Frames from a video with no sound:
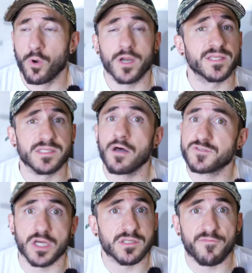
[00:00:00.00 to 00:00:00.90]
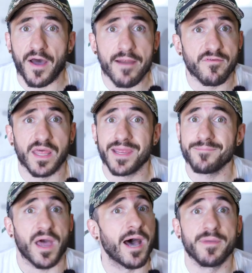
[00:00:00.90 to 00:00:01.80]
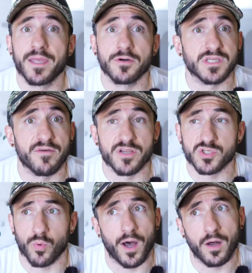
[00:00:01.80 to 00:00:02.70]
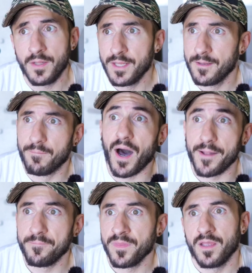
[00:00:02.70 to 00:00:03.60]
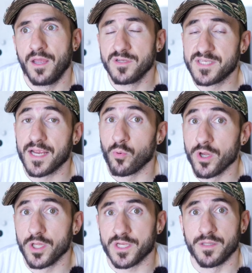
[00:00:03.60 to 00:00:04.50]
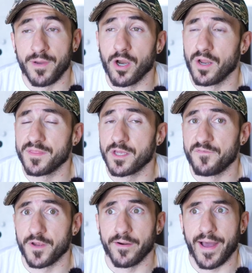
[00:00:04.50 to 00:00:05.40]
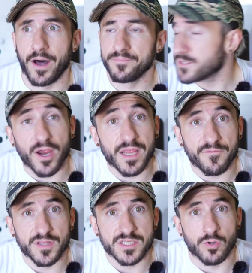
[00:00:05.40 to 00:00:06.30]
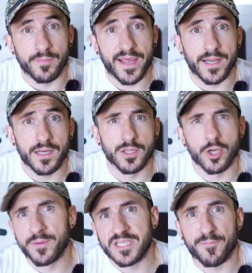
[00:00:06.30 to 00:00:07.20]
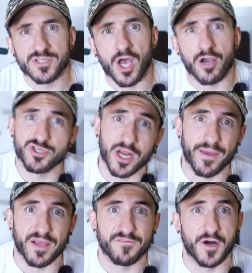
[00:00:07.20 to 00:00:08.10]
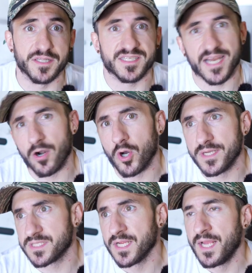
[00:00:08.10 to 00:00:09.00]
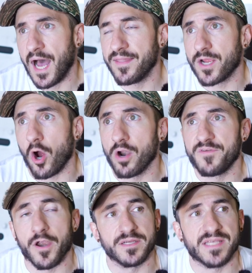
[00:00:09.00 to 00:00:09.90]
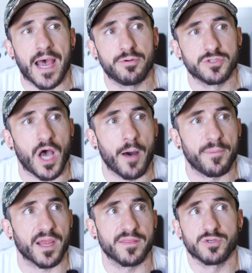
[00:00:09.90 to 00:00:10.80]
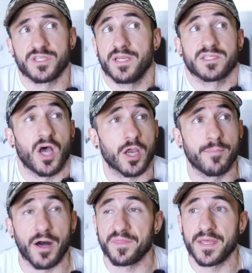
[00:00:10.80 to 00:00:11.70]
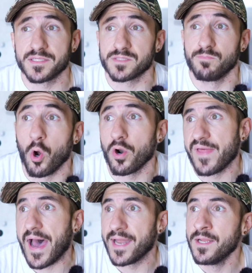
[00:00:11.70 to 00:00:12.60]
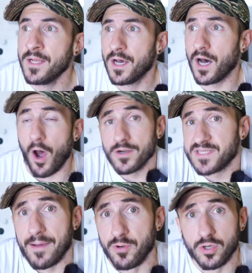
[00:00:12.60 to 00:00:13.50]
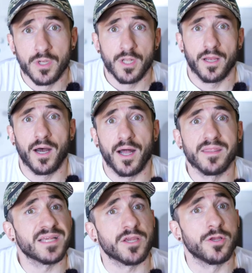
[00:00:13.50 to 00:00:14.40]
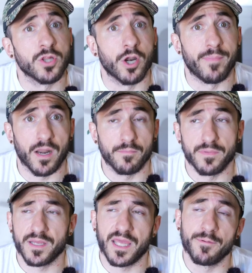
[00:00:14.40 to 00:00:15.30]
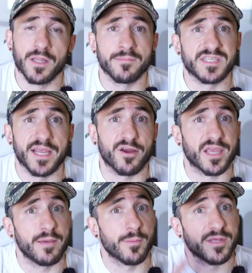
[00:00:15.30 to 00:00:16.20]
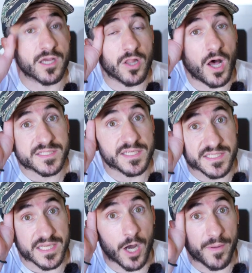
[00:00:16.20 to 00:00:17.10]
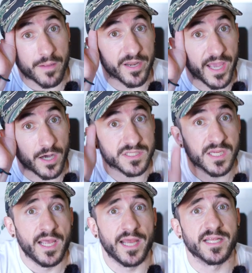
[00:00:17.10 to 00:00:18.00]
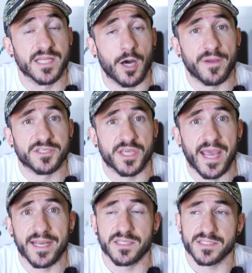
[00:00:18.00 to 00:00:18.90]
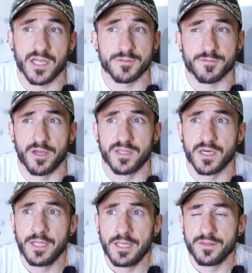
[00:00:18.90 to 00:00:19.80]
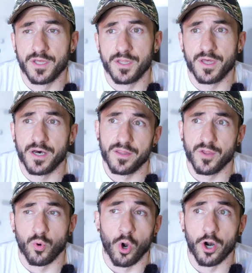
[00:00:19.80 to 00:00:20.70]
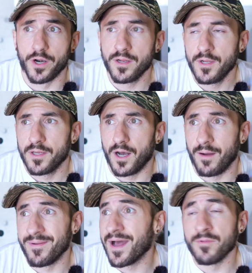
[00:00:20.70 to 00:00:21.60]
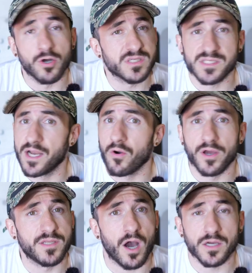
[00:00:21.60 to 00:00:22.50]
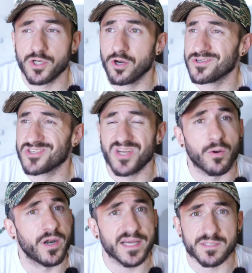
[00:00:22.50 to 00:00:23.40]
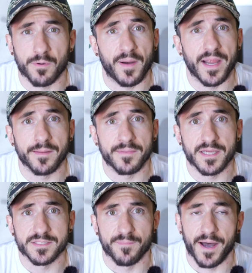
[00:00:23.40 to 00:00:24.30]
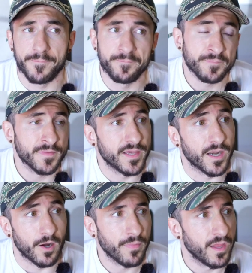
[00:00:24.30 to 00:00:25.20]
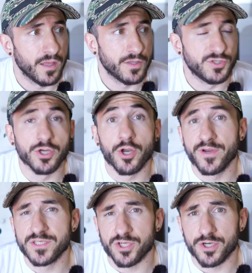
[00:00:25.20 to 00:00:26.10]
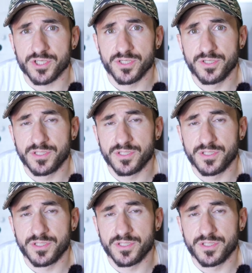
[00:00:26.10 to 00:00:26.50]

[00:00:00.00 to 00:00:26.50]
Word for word: We're going to self-justify everything. I've been guilty of it as well. But if you take a real look in the mirror, I think you'll figure it out. That's probably it for this one, man. A little bit deeper talk. We're trying to make it fun. Steroids, I think, are a very taboo topic. I think we need to talk about things more that uh, are taboo. Uh, that's how you learn about them. Keeping them secret, keeping them in the closet doesn't help anybody else. It doesn't help educate. It doesn't help spread the, the, the, the word. Um, and I'm no steroid doctor or steroid expert by any means, but, you know, do your research.